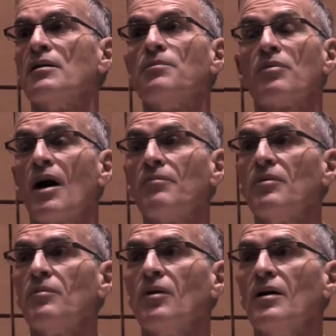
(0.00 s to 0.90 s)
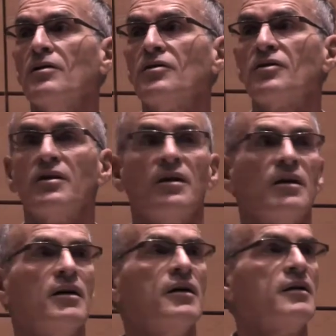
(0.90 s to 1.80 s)
The problem was
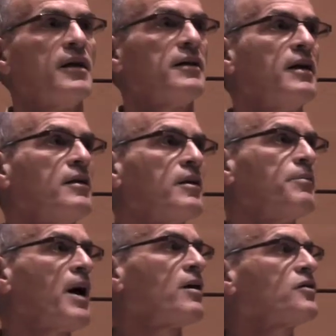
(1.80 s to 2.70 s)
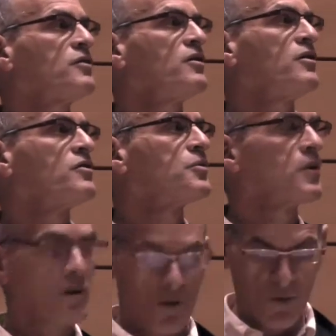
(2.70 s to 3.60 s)
that the Palestinians
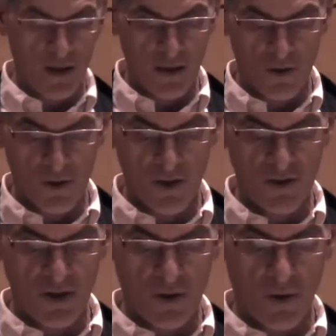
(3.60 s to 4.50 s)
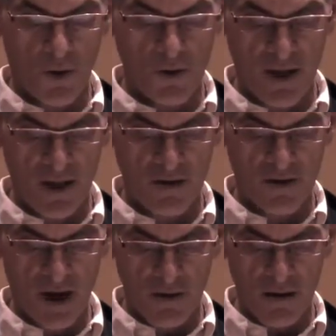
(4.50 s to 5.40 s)
were agreeing to, as he called, a
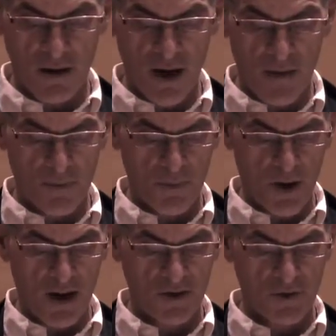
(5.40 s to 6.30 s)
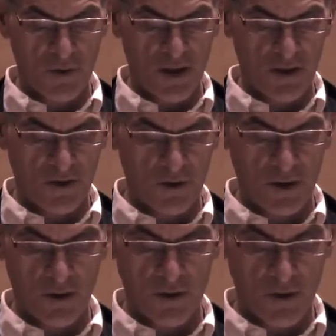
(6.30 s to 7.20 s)
historic compromise with
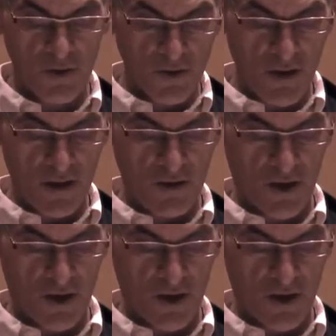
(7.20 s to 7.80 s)
Israel, a two-state